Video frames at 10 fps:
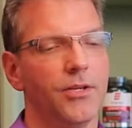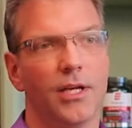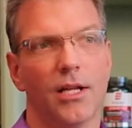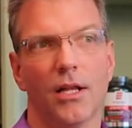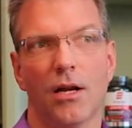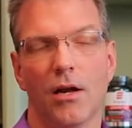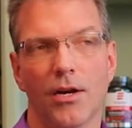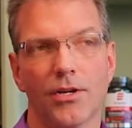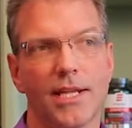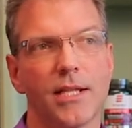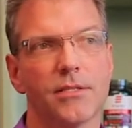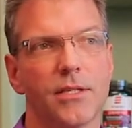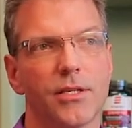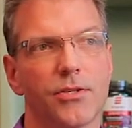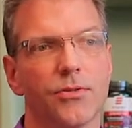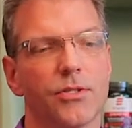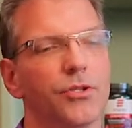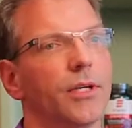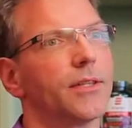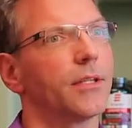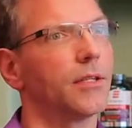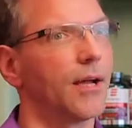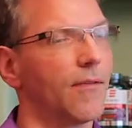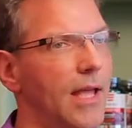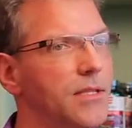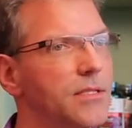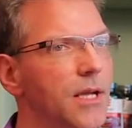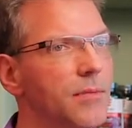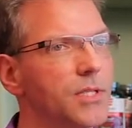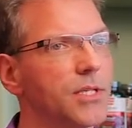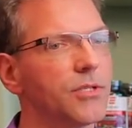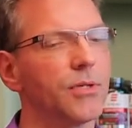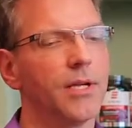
You get a lot of higher density to it, you'll get the live enzymes into